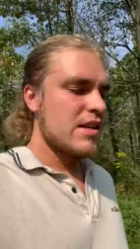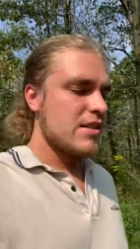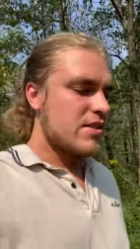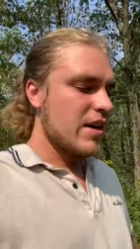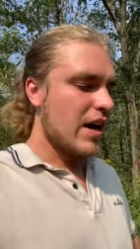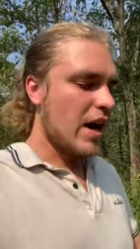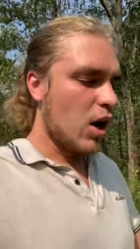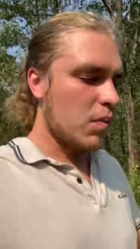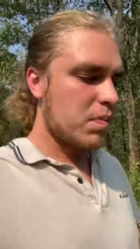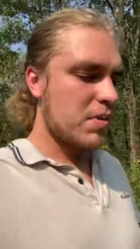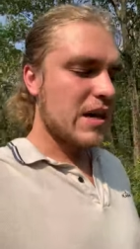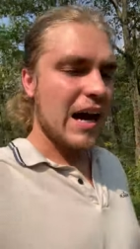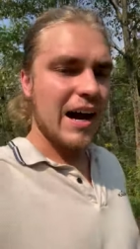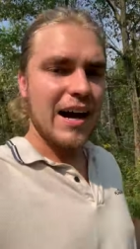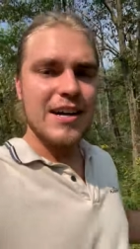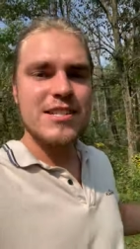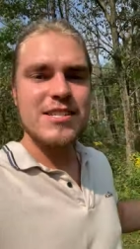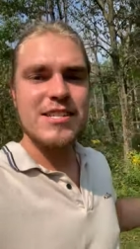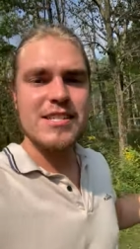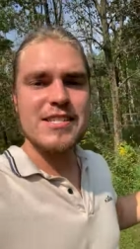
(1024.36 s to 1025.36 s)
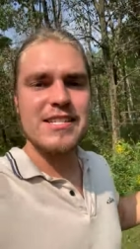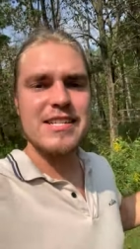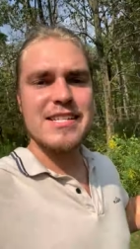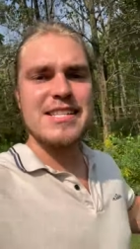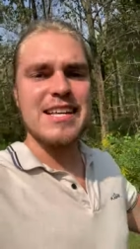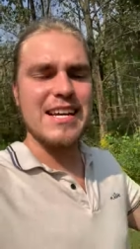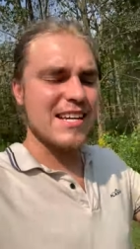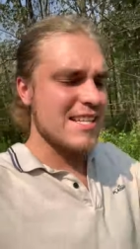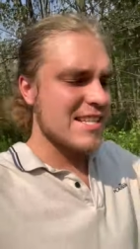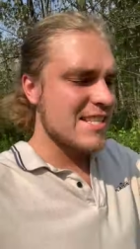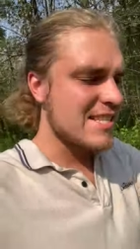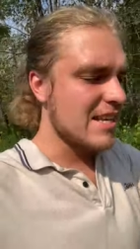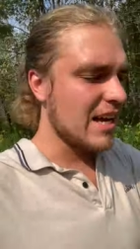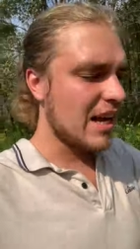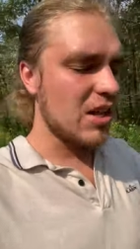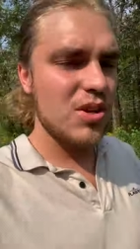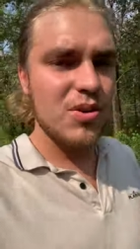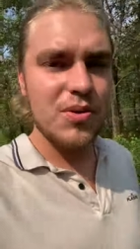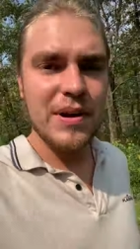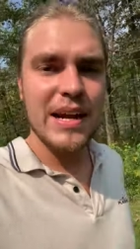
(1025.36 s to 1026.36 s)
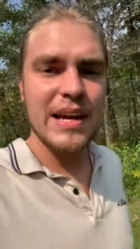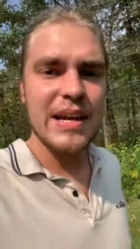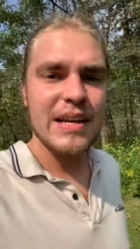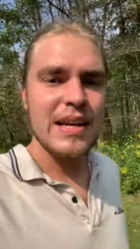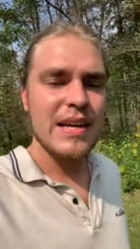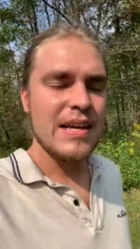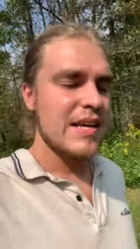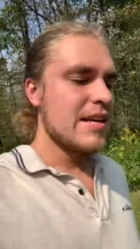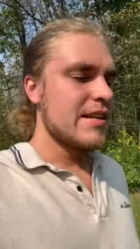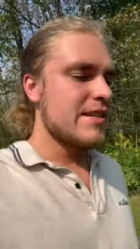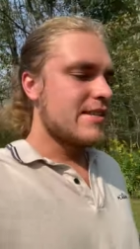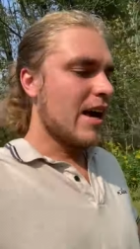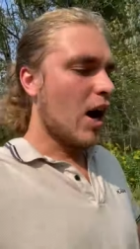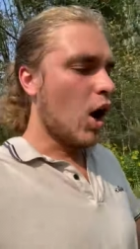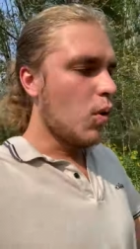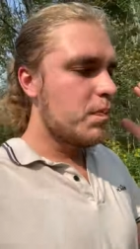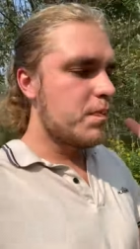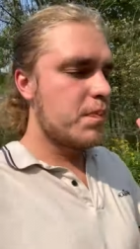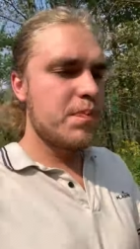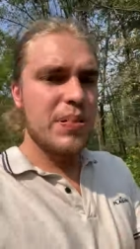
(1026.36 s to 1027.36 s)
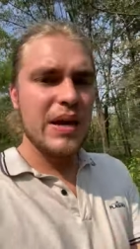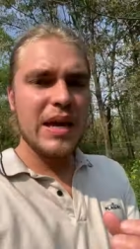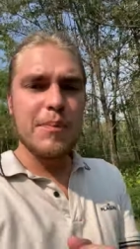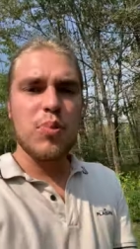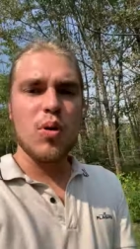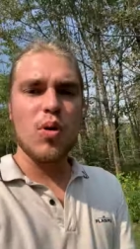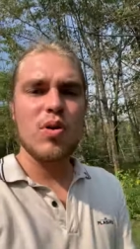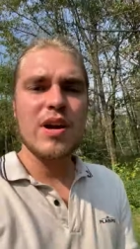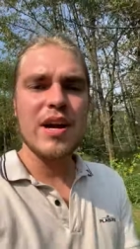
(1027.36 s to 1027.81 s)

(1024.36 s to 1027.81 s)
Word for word: to help consciousness accelerate, to help people